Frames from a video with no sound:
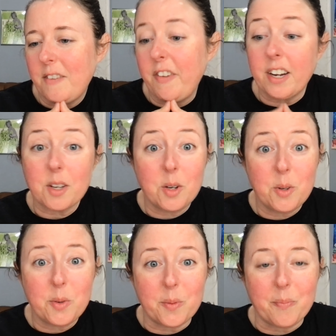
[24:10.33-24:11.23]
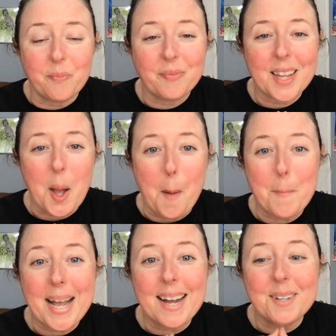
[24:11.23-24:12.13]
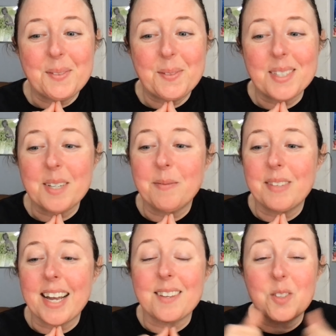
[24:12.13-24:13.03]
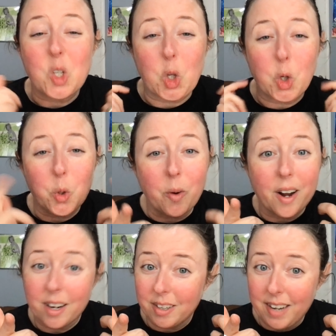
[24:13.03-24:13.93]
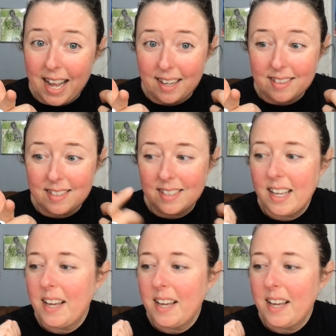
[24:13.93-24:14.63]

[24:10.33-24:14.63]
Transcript: Farron Coon, a pound of dice. You are correct.